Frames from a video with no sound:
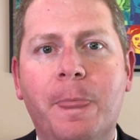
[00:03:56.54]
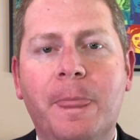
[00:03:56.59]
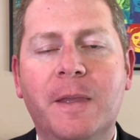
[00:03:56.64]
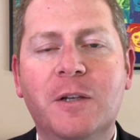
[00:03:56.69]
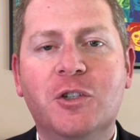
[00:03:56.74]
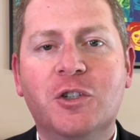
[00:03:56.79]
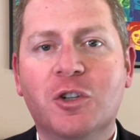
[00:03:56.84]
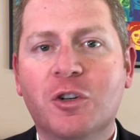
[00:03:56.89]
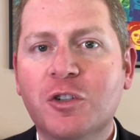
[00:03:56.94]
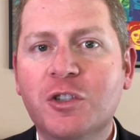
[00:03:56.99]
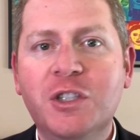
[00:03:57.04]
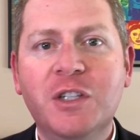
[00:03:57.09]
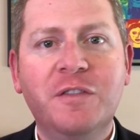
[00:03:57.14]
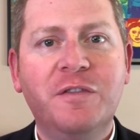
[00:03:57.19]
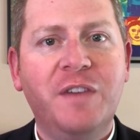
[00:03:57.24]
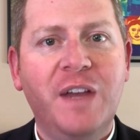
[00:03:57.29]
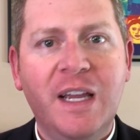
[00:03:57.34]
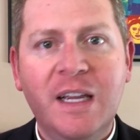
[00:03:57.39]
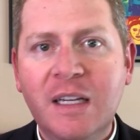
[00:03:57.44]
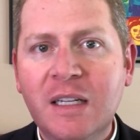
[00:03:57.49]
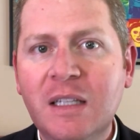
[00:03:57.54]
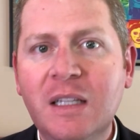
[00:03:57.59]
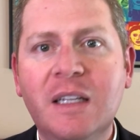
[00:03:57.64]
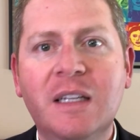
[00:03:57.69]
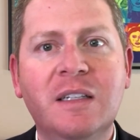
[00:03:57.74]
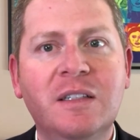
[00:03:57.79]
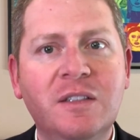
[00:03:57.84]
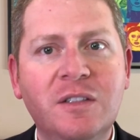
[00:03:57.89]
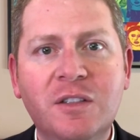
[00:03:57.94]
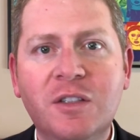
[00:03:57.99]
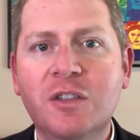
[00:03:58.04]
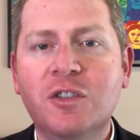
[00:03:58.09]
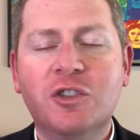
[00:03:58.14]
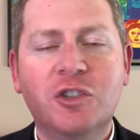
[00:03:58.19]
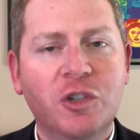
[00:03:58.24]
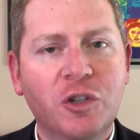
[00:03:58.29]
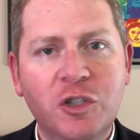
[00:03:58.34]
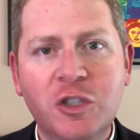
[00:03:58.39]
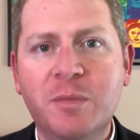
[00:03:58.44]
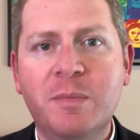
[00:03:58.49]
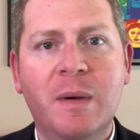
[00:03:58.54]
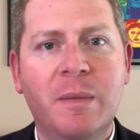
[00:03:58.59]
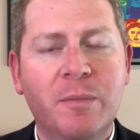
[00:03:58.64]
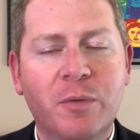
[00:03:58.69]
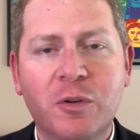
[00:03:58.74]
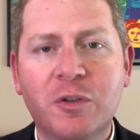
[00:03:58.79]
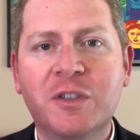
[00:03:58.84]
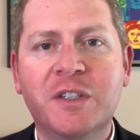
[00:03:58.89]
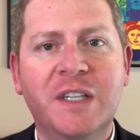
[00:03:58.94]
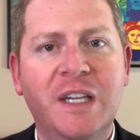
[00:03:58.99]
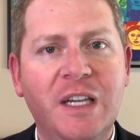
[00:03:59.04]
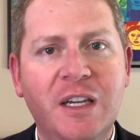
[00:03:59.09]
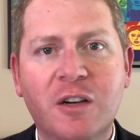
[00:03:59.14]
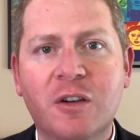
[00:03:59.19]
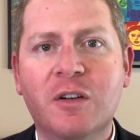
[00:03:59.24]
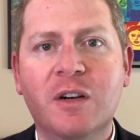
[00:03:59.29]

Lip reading: Church of England church members here